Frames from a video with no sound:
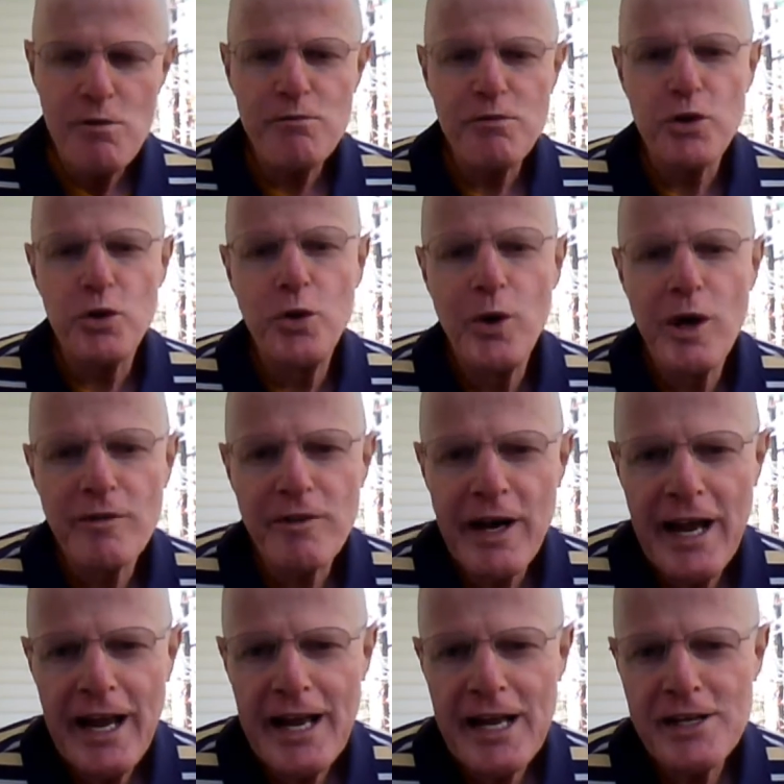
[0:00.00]
for whoever
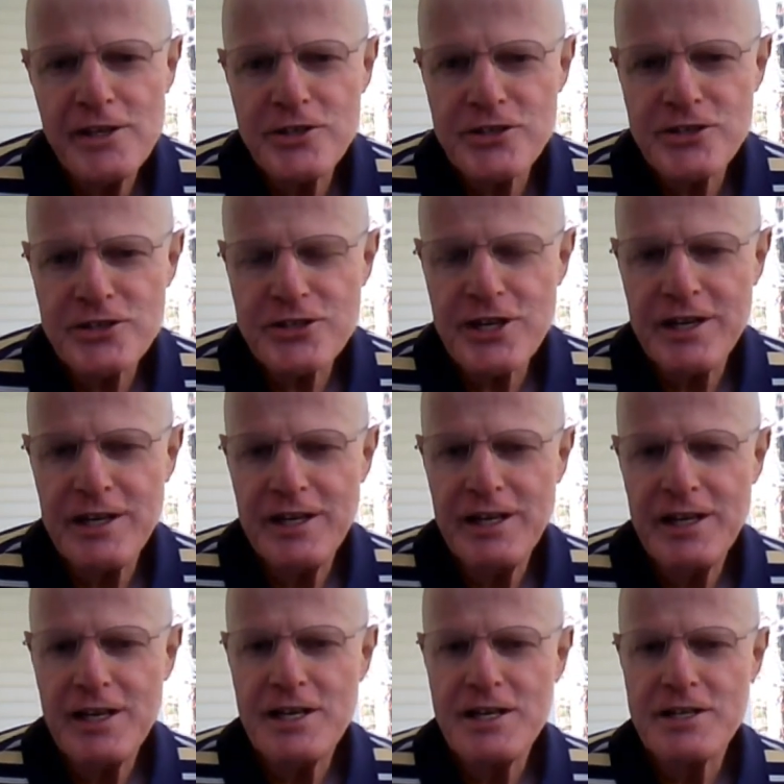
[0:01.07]
has,
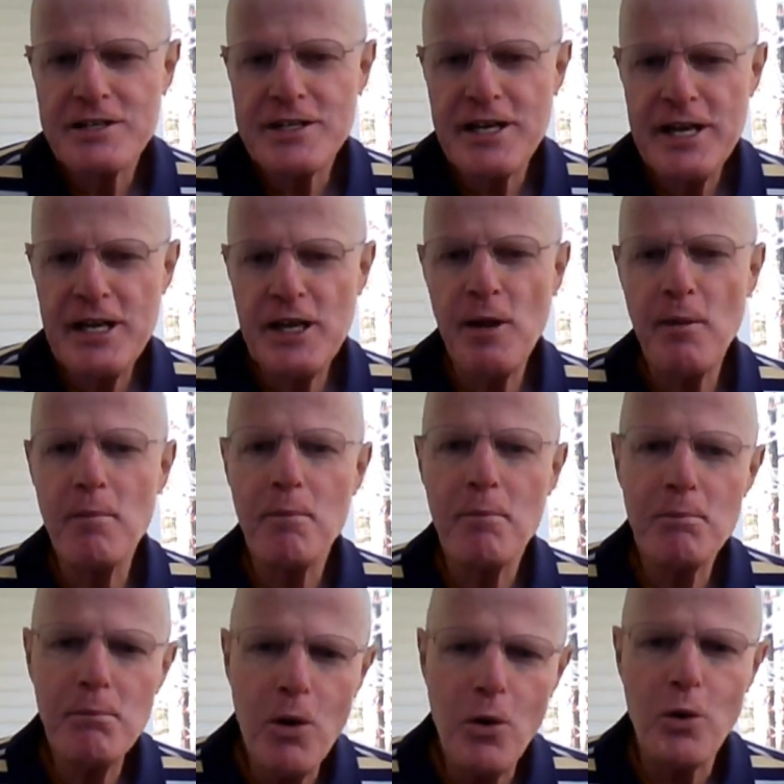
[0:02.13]
to him
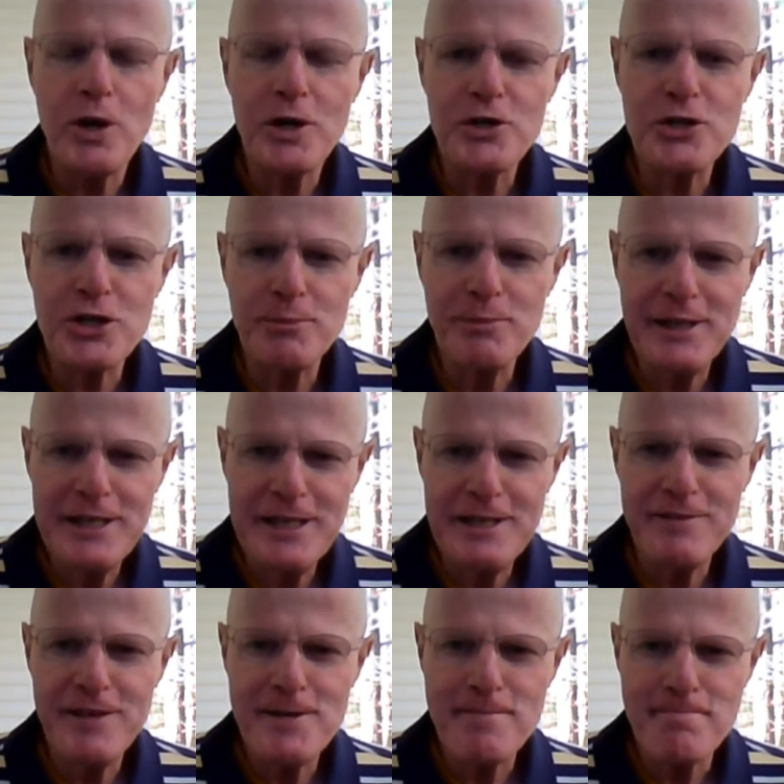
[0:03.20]
more shall be
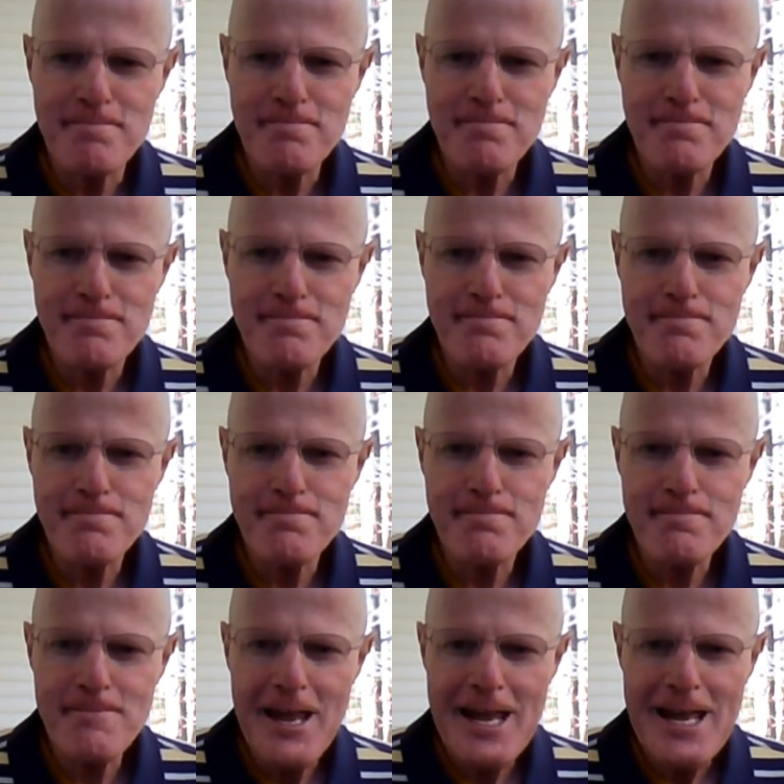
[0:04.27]
given,
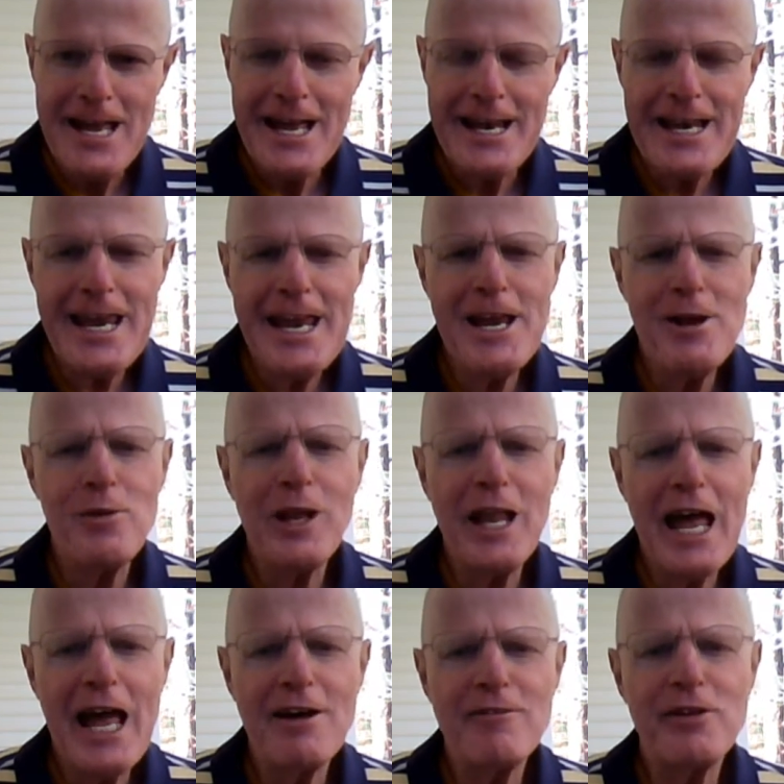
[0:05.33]
and he will
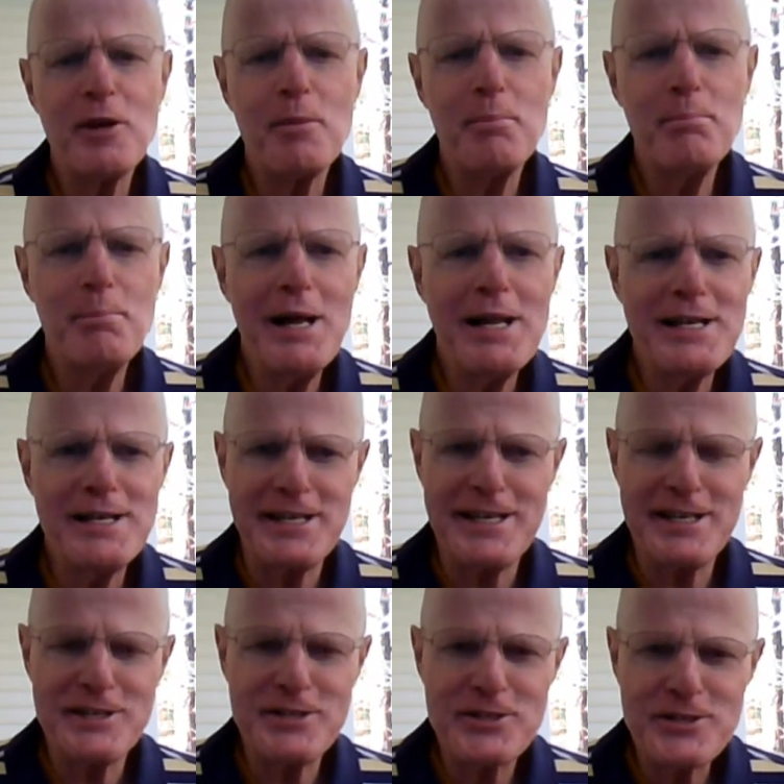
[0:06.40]
have an
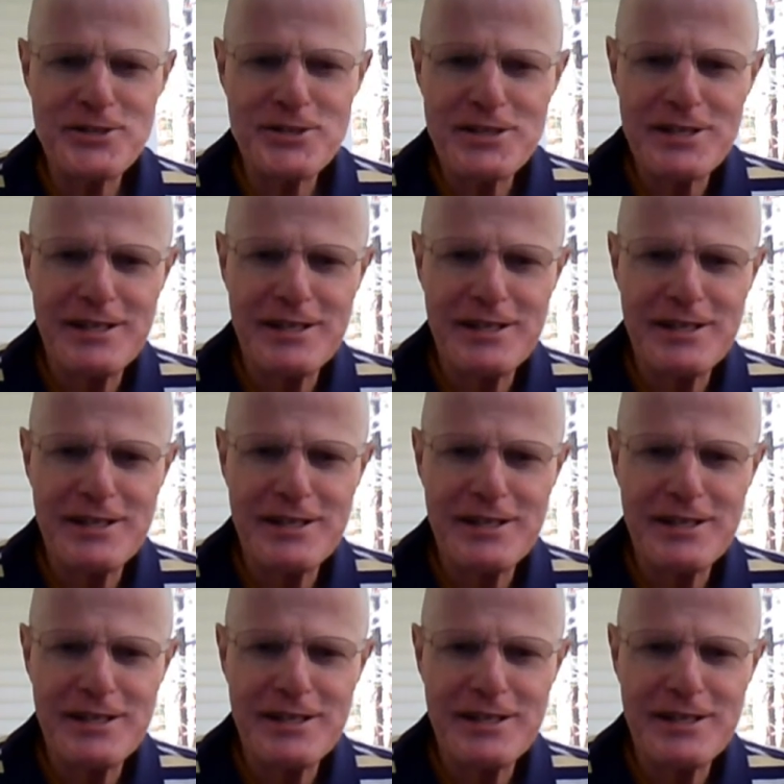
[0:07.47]
abundance.